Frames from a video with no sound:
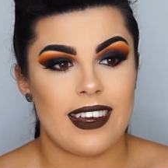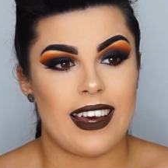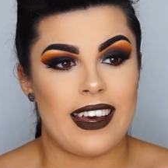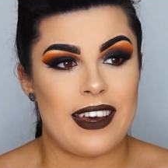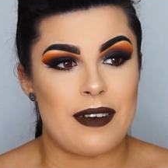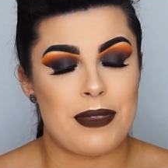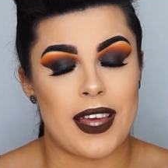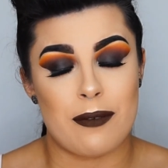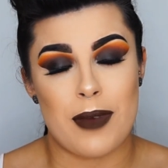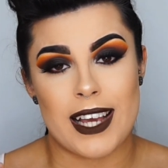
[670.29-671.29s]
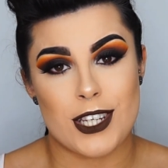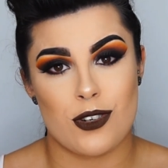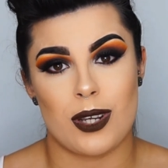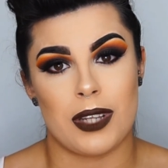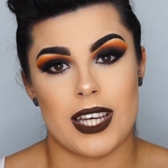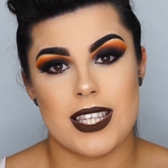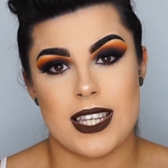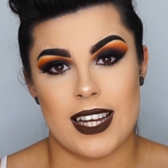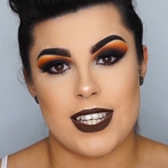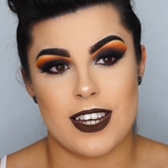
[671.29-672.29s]
and I'm extremely
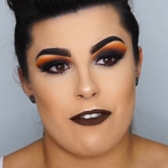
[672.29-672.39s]
excited.